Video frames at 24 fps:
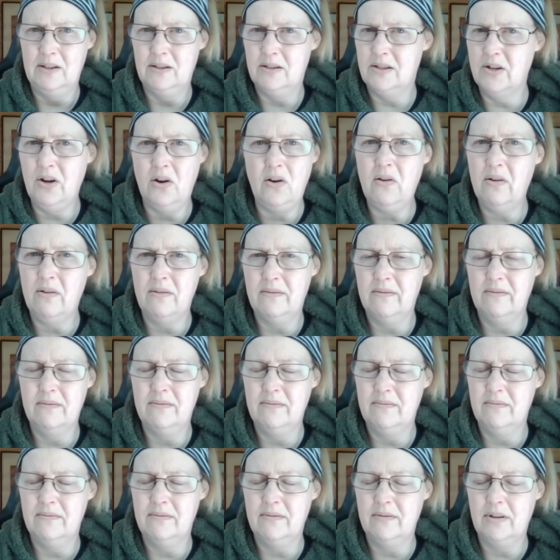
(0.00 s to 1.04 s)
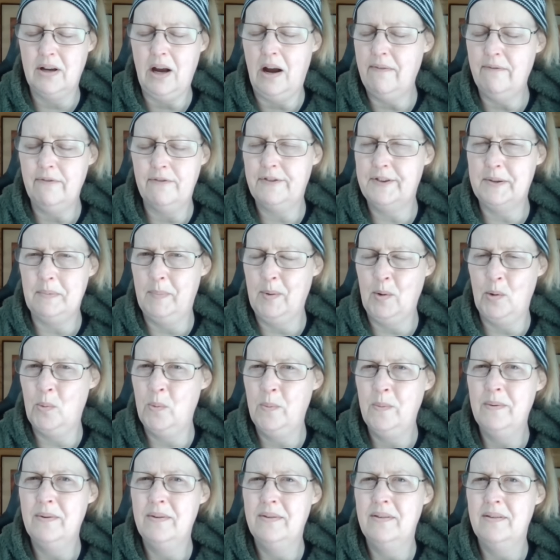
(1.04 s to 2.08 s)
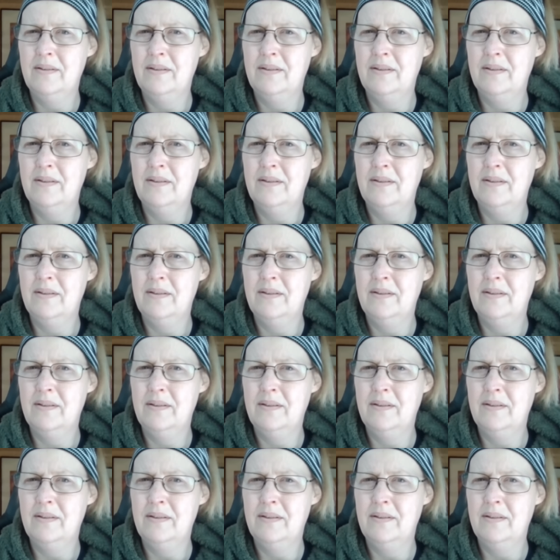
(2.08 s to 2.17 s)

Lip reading: It's not comfortable